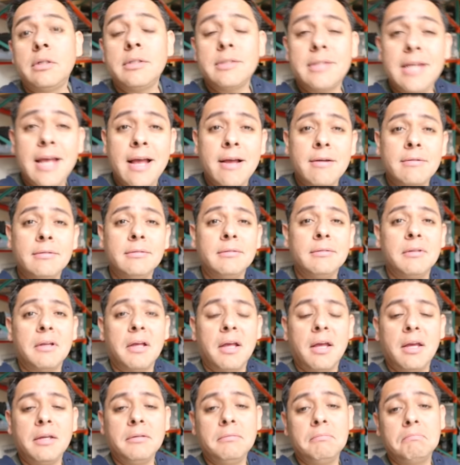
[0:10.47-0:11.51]
happens out,
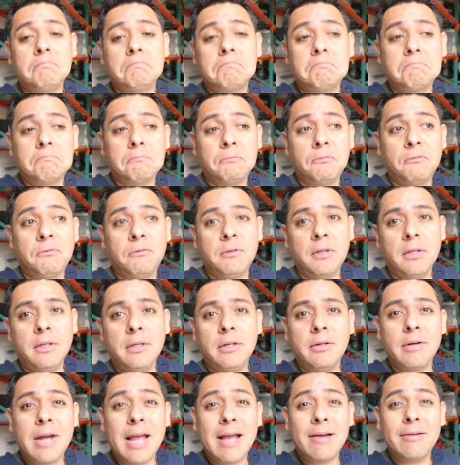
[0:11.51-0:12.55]
I
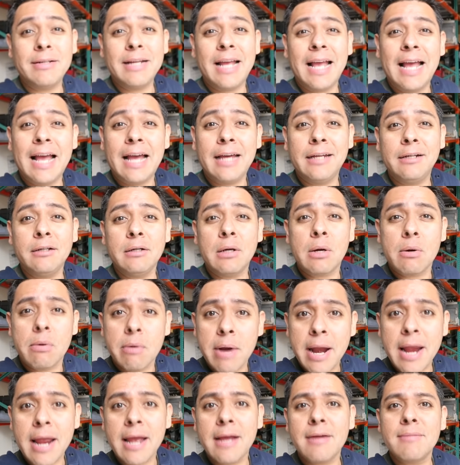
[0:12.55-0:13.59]
figure out how to
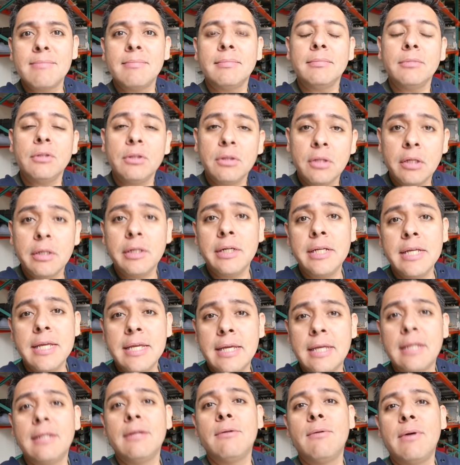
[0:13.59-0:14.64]
cram thirty
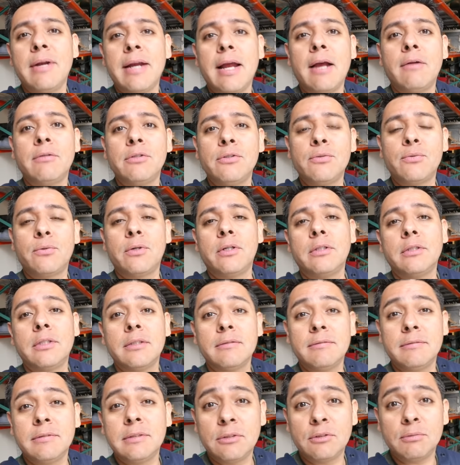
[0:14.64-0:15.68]
kilowatt hours worth
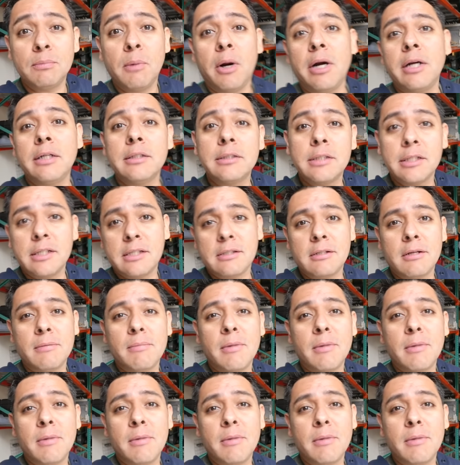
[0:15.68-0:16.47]
of smart Tesla